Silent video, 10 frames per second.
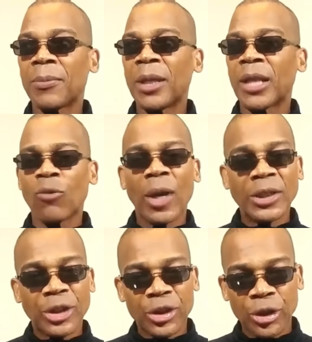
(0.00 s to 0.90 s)

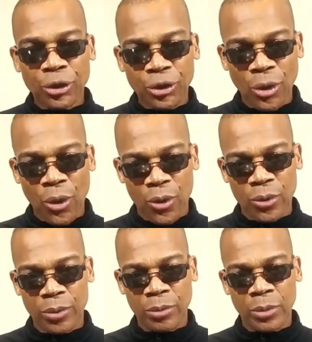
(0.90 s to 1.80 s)
raises
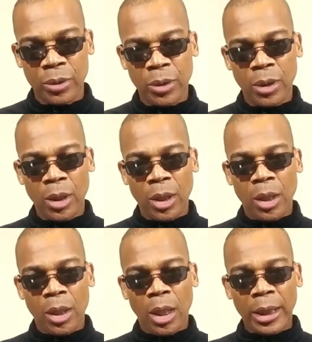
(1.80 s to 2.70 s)
concern
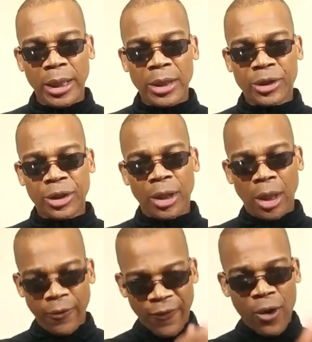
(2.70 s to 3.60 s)
against
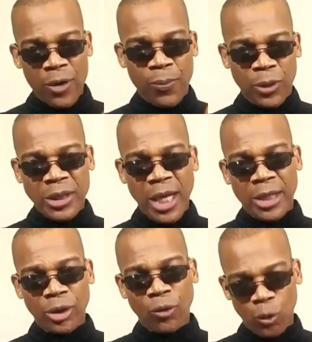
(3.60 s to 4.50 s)
a very
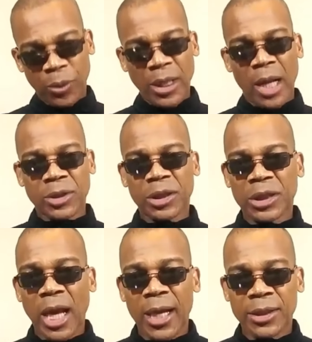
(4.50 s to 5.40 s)
protected group in our
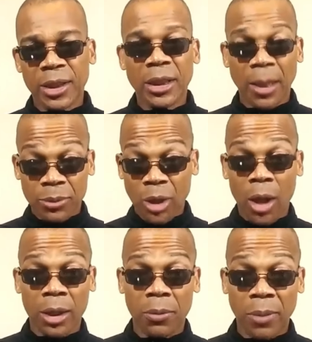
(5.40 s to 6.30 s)
society. And I'm
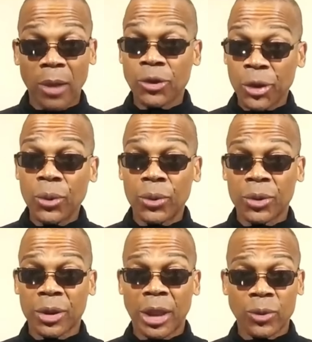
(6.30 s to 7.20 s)
talking about
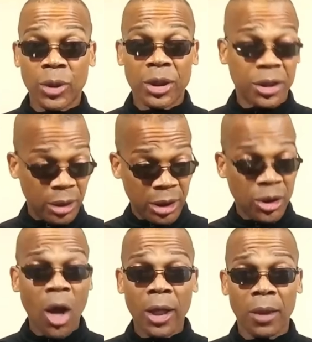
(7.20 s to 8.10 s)
Jews. That's what it's
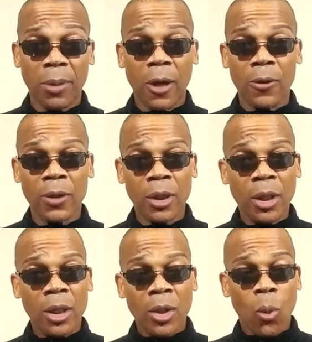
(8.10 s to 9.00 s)
talking about.
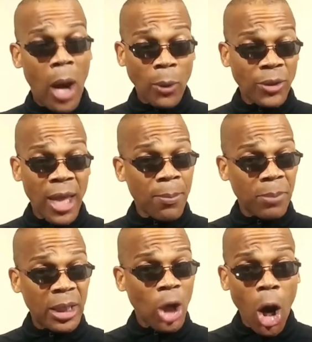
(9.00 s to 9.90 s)
Why that
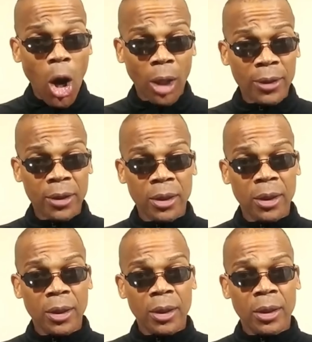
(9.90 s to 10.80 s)
be gone?
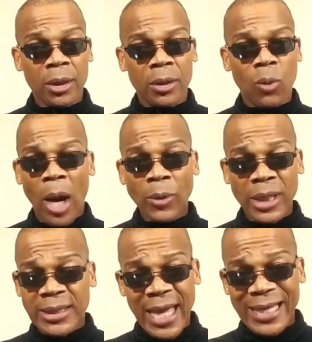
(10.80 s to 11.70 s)
Why would they
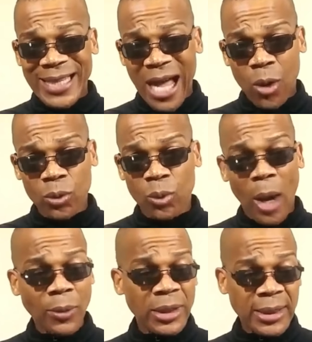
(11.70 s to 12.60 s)
take it out? Why
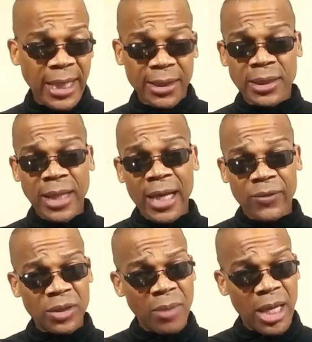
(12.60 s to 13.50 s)
would they take this out of
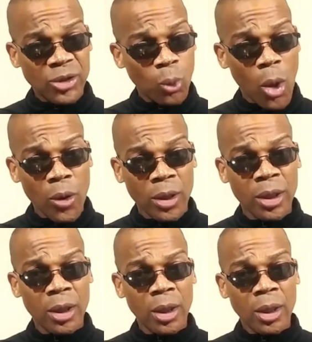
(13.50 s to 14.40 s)
this man's work?
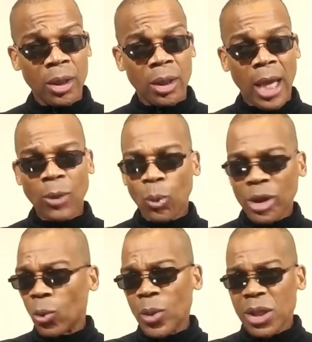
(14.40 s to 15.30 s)
And when
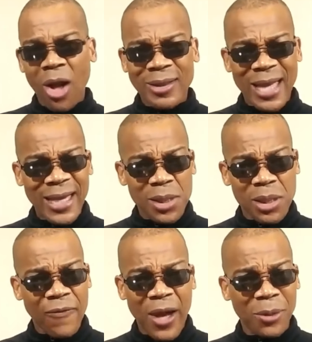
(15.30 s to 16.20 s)
do we start taking
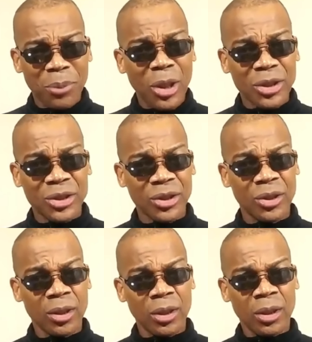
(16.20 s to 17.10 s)
stuff out of books?
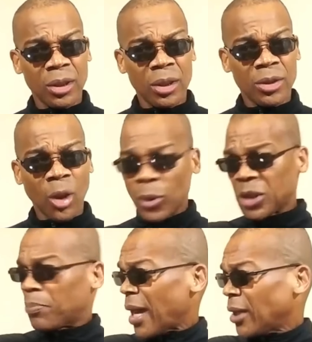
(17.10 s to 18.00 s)
Don't we
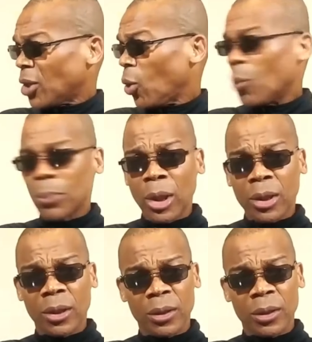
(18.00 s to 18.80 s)
just ban the whole book?